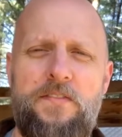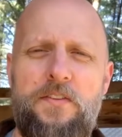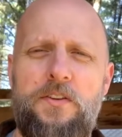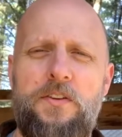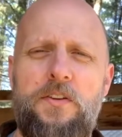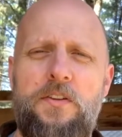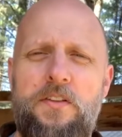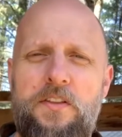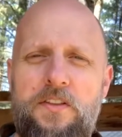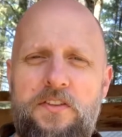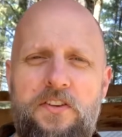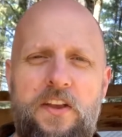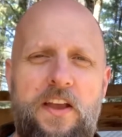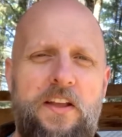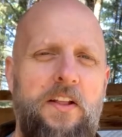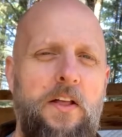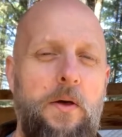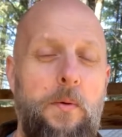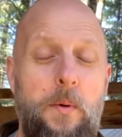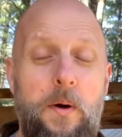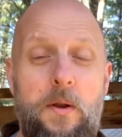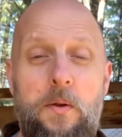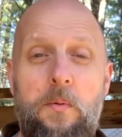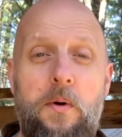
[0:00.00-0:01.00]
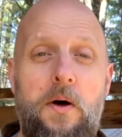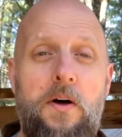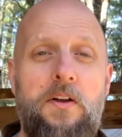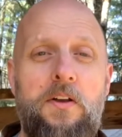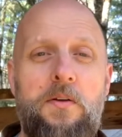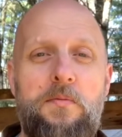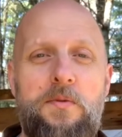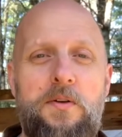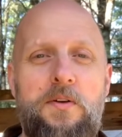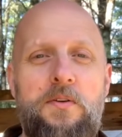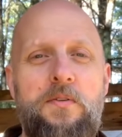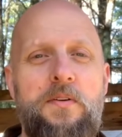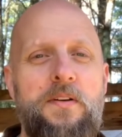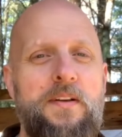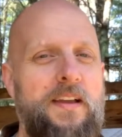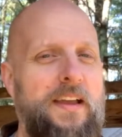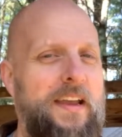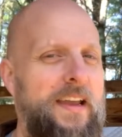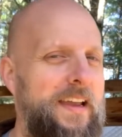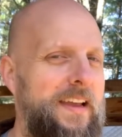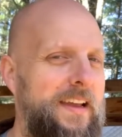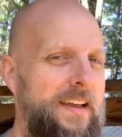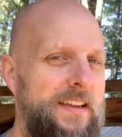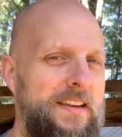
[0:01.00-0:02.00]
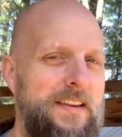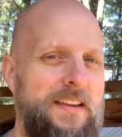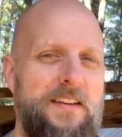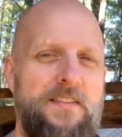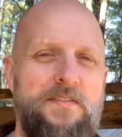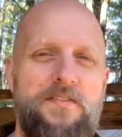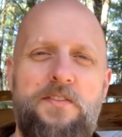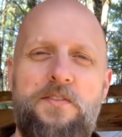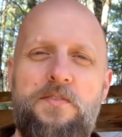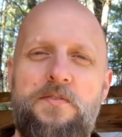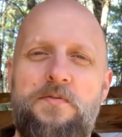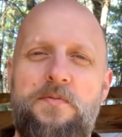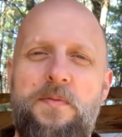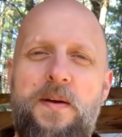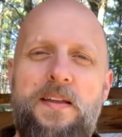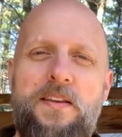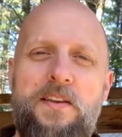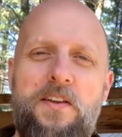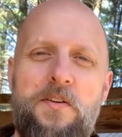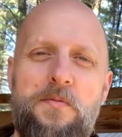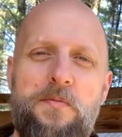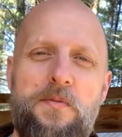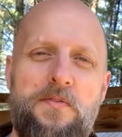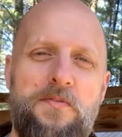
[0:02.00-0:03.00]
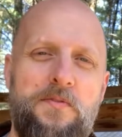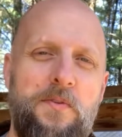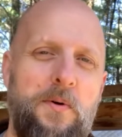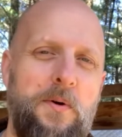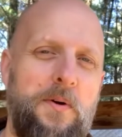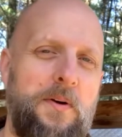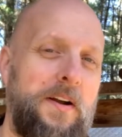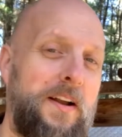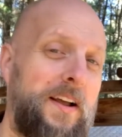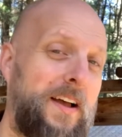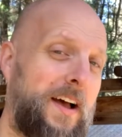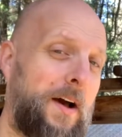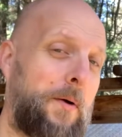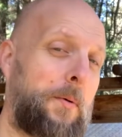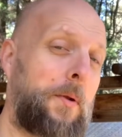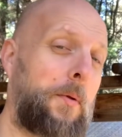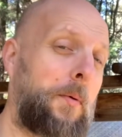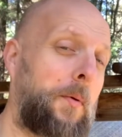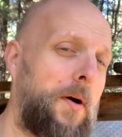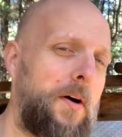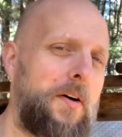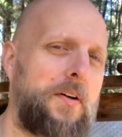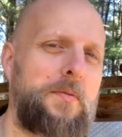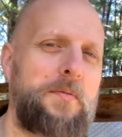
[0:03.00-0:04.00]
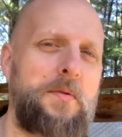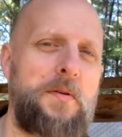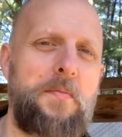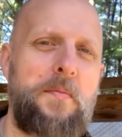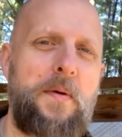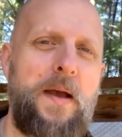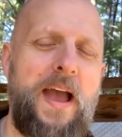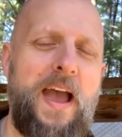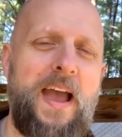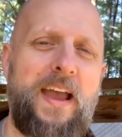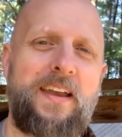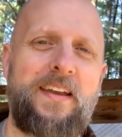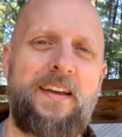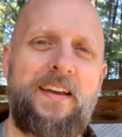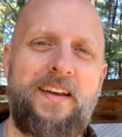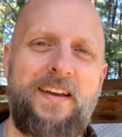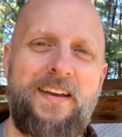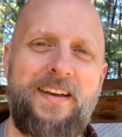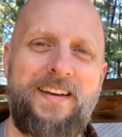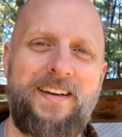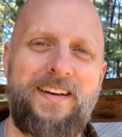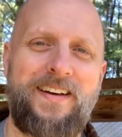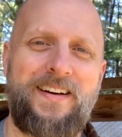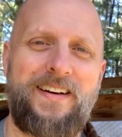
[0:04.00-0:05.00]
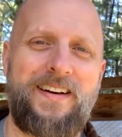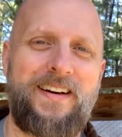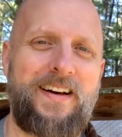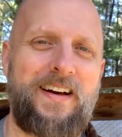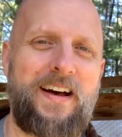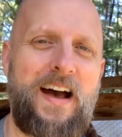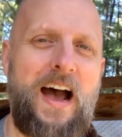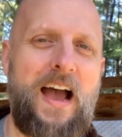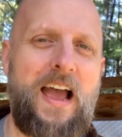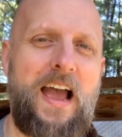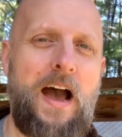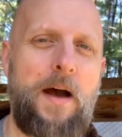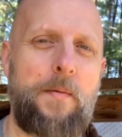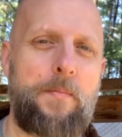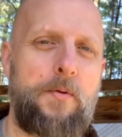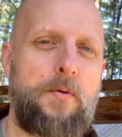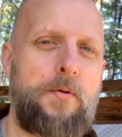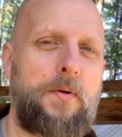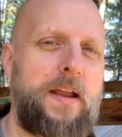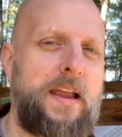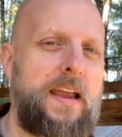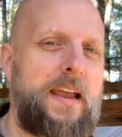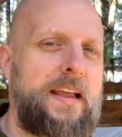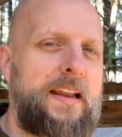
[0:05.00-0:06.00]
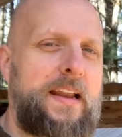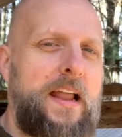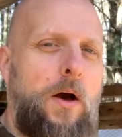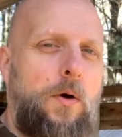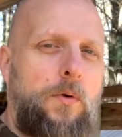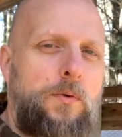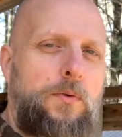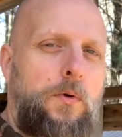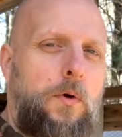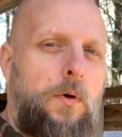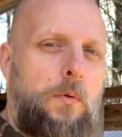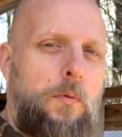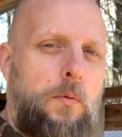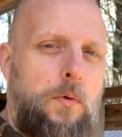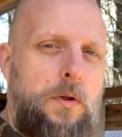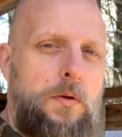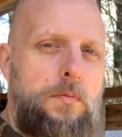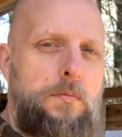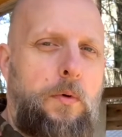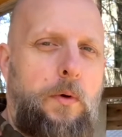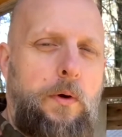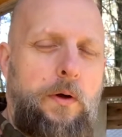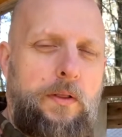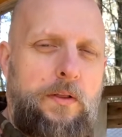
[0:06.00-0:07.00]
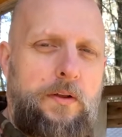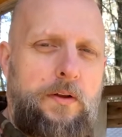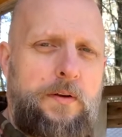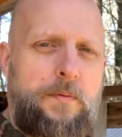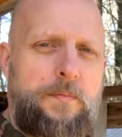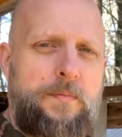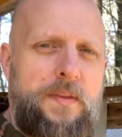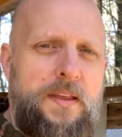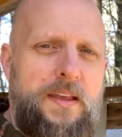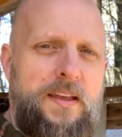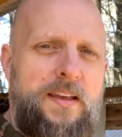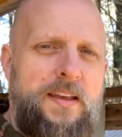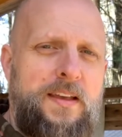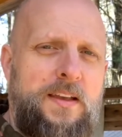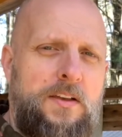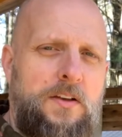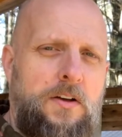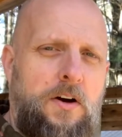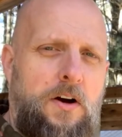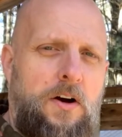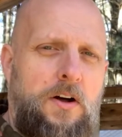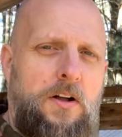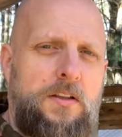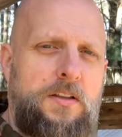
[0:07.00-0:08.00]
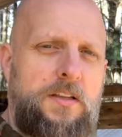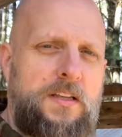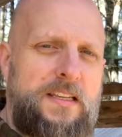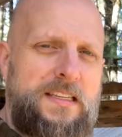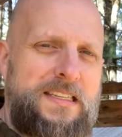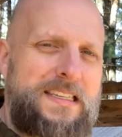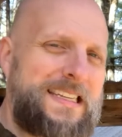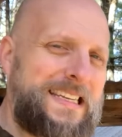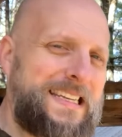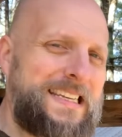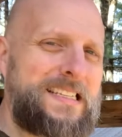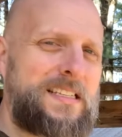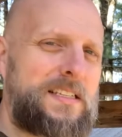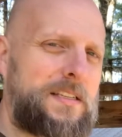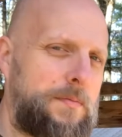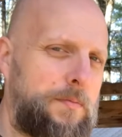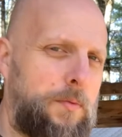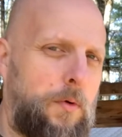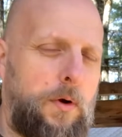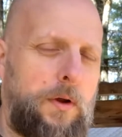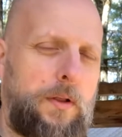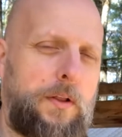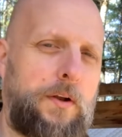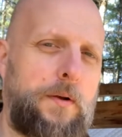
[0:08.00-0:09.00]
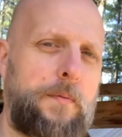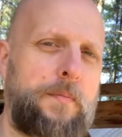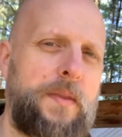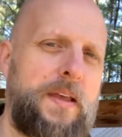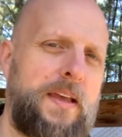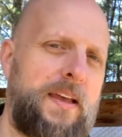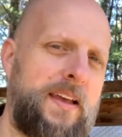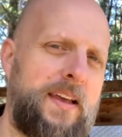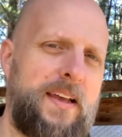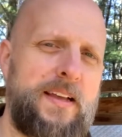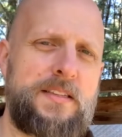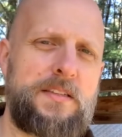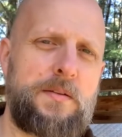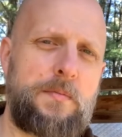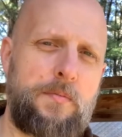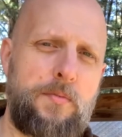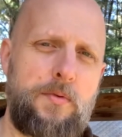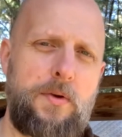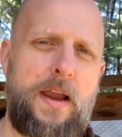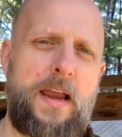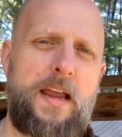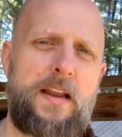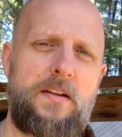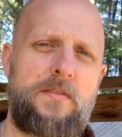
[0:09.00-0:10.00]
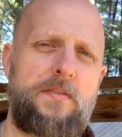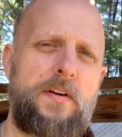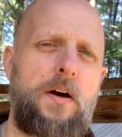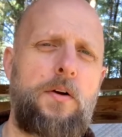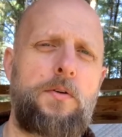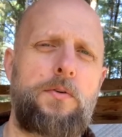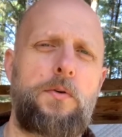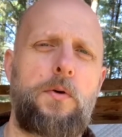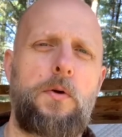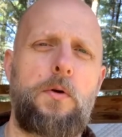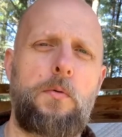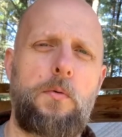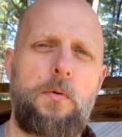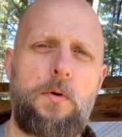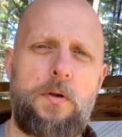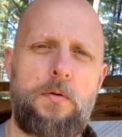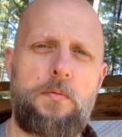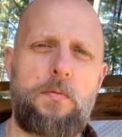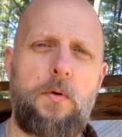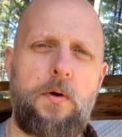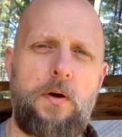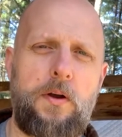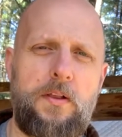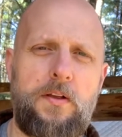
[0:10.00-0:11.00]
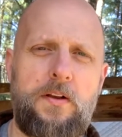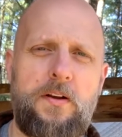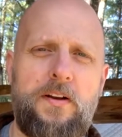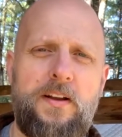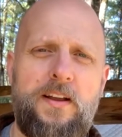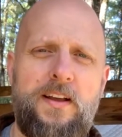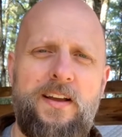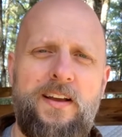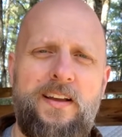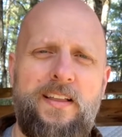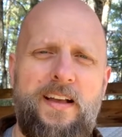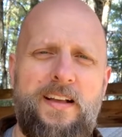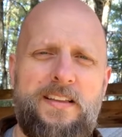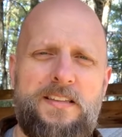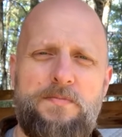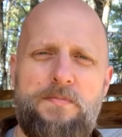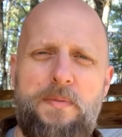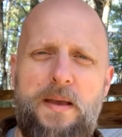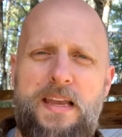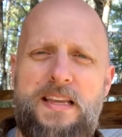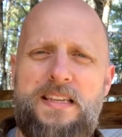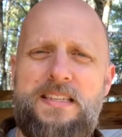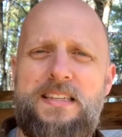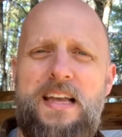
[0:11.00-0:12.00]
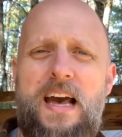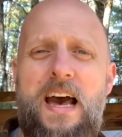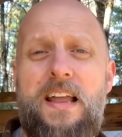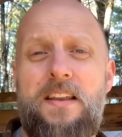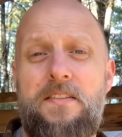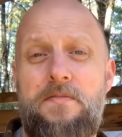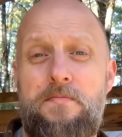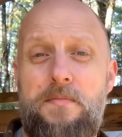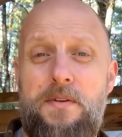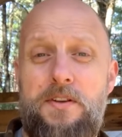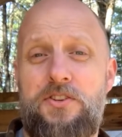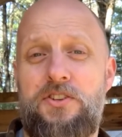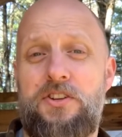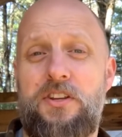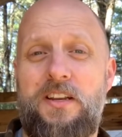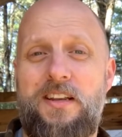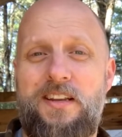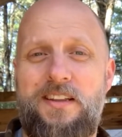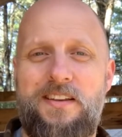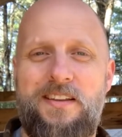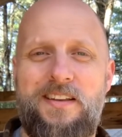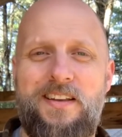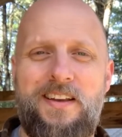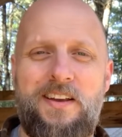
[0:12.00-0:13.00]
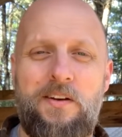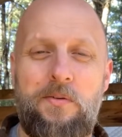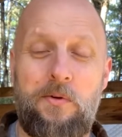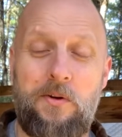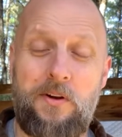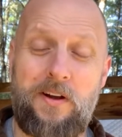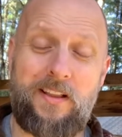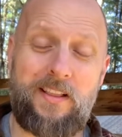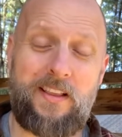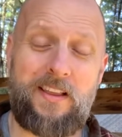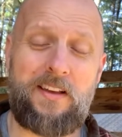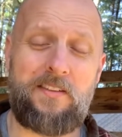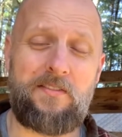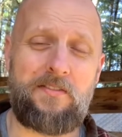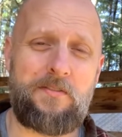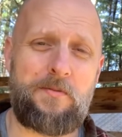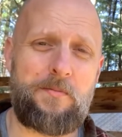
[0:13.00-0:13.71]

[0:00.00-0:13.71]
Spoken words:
you're new to the channel, I want to welcome you, and if you've been here before, I want to welcome you back. I operate an outdoor wood boiler called an Easy Boiler. It's a brand of outdoor wood boiler that's based out of Michigan, where I live.